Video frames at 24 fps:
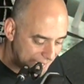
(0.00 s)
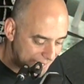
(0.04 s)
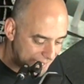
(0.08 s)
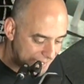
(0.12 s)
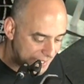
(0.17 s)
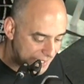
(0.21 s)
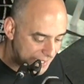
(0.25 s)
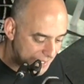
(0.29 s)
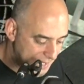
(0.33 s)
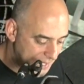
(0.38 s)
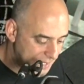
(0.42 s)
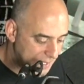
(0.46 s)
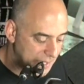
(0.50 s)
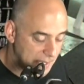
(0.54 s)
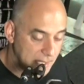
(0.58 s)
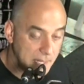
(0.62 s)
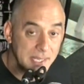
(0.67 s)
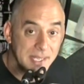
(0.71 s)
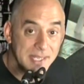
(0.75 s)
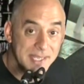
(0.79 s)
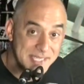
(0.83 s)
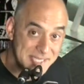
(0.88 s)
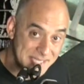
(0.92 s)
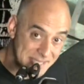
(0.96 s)

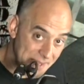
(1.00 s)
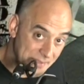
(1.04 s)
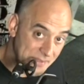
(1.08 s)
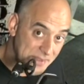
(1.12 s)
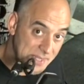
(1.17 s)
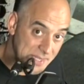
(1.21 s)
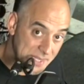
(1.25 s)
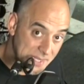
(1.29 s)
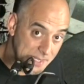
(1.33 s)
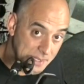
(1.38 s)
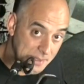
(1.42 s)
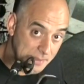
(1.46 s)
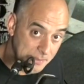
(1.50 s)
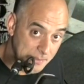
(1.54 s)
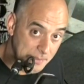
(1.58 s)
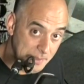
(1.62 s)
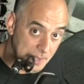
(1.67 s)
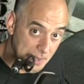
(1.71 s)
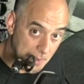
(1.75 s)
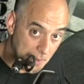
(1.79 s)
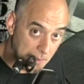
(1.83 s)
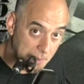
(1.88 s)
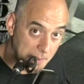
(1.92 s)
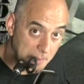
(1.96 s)
E70.
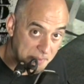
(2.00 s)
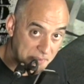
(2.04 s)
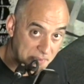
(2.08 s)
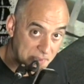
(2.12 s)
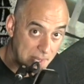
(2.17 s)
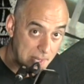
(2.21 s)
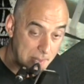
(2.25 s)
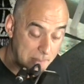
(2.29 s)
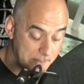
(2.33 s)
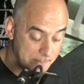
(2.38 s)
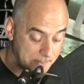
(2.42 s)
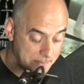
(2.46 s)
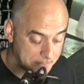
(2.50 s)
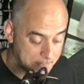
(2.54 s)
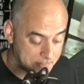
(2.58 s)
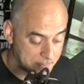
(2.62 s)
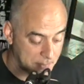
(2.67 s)
You know what I'm saying?